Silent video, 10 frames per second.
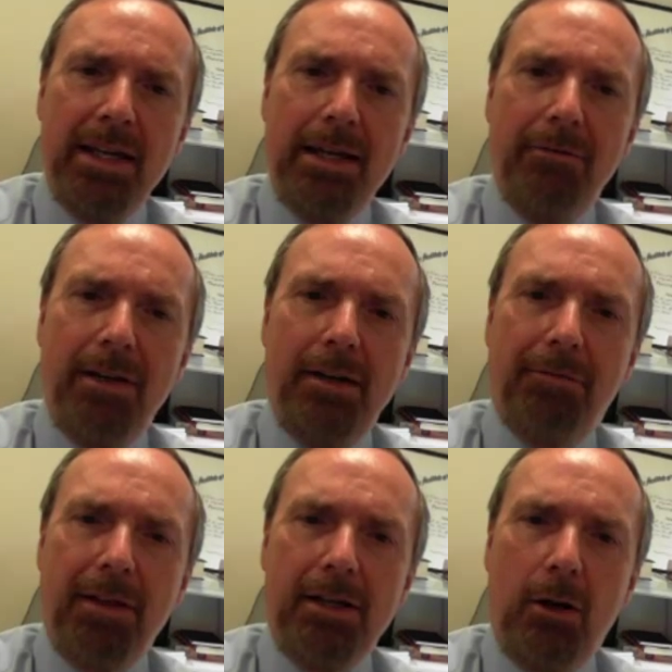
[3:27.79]
even
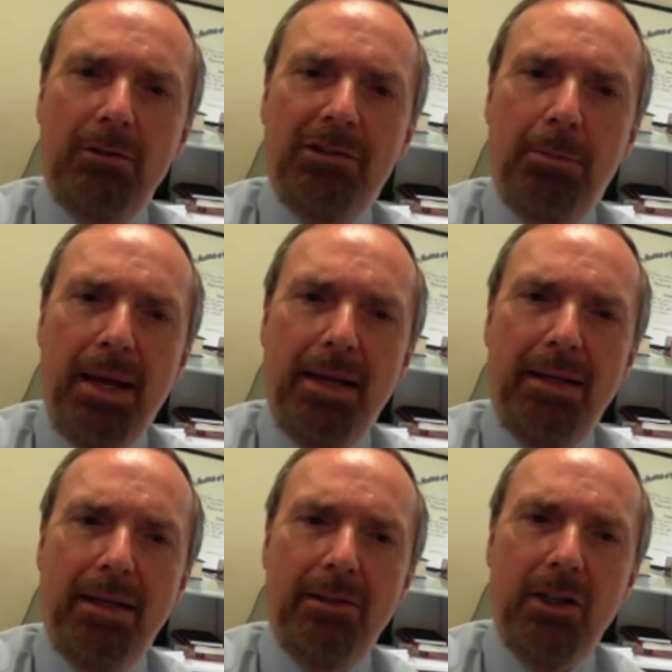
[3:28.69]
if they don't
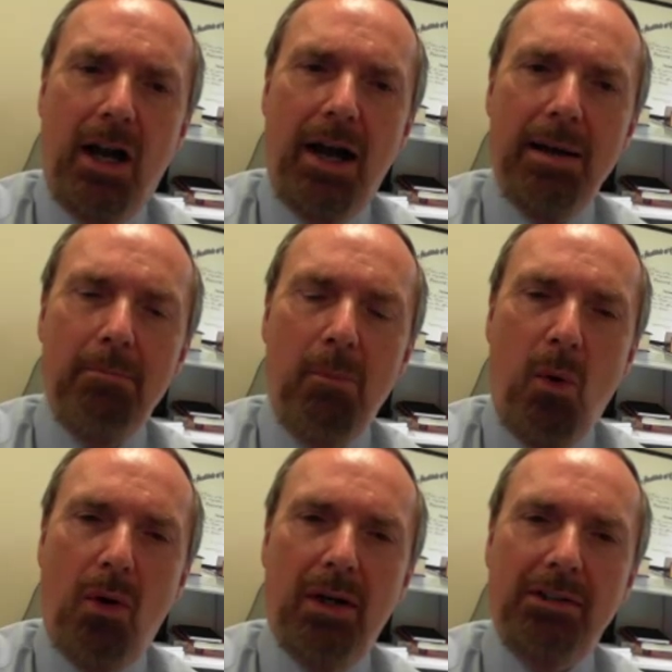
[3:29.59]
spend a dime
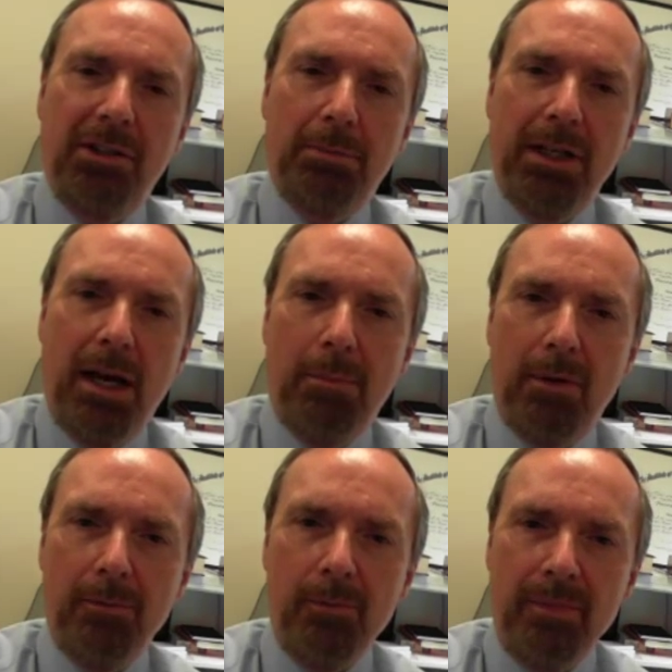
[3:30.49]
more in September.